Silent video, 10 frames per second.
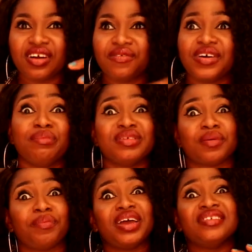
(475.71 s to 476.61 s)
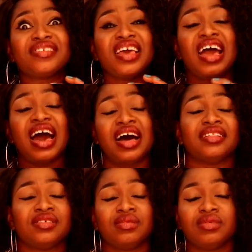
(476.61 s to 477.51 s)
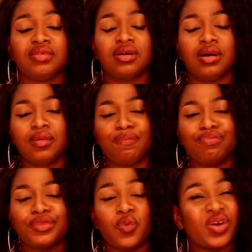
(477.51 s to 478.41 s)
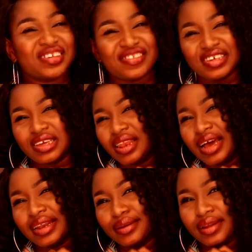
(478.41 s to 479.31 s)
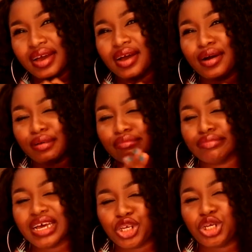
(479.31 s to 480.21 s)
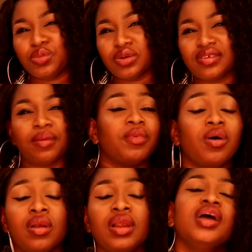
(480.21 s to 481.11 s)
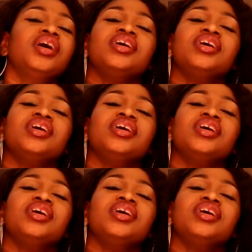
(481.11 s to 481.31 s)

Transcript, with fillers: You can find Mr Price at um, West Hill and um, Achimota Mall.